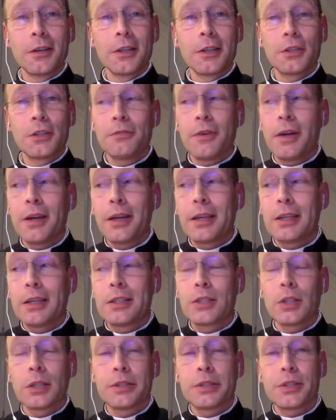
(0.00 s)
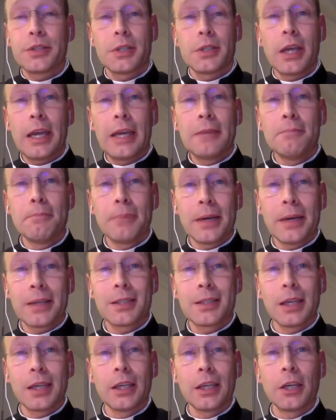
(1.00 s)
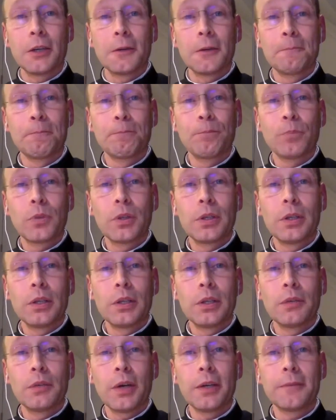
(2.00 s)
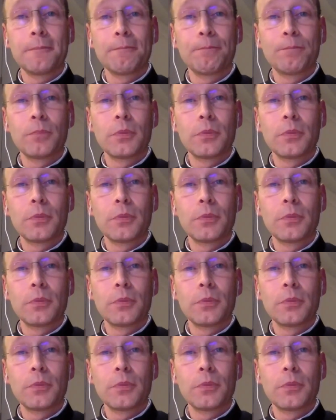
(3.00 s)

So far it's all just impacting you, right?